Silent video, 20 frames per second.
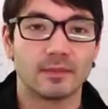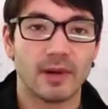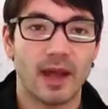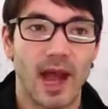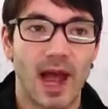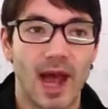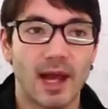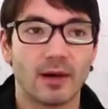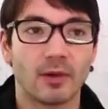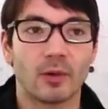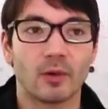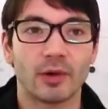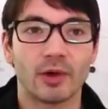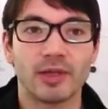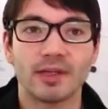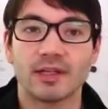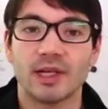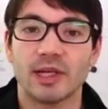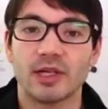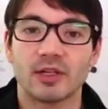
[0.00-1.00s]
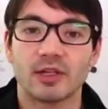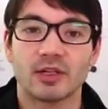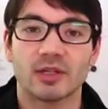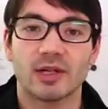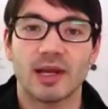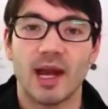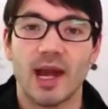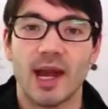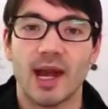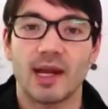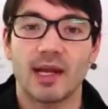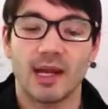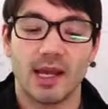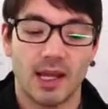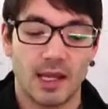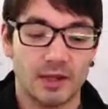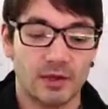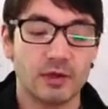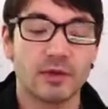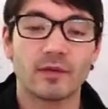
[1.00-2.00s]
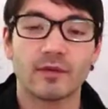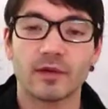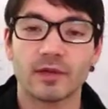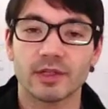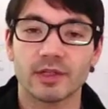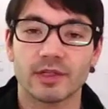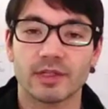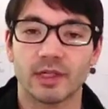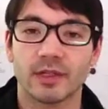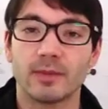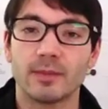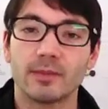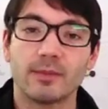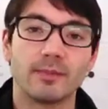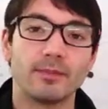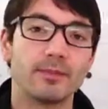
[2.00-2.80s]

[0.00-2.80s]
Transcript: had orientation at a university.